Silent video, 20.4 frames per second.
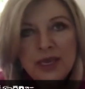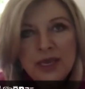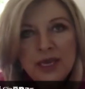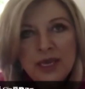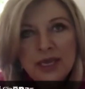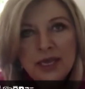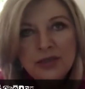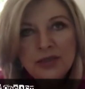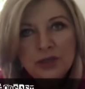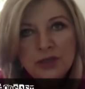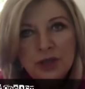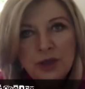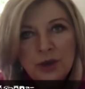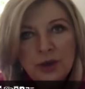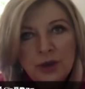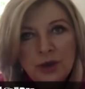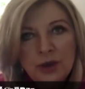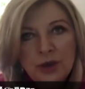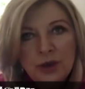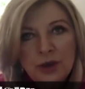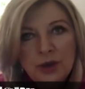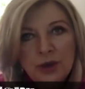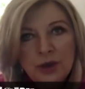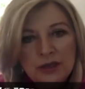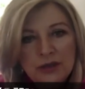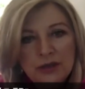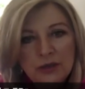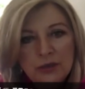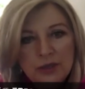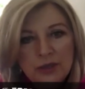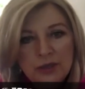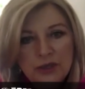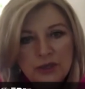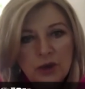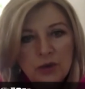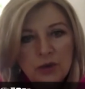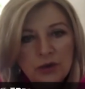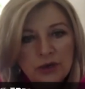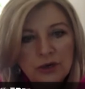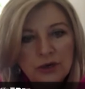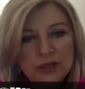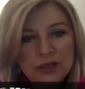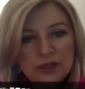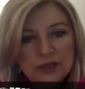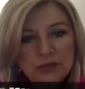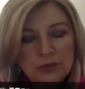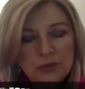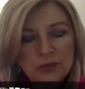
And so we we told her us